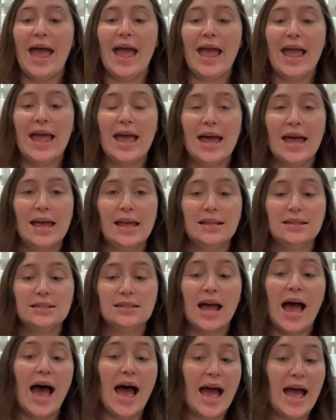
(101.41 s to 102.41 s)
and
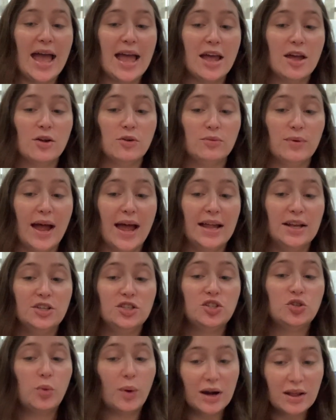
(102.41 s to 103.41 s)
I read
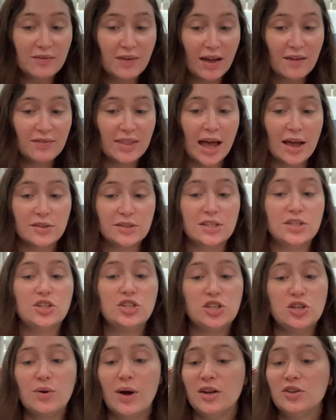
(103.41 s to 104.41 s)

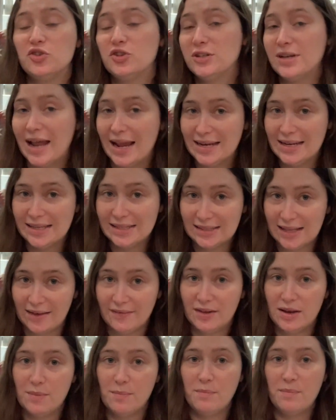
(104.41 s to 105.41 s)

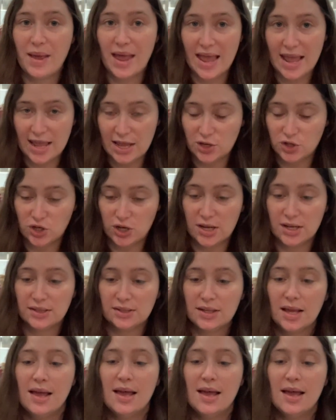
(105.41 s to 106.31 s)
25,297 pages.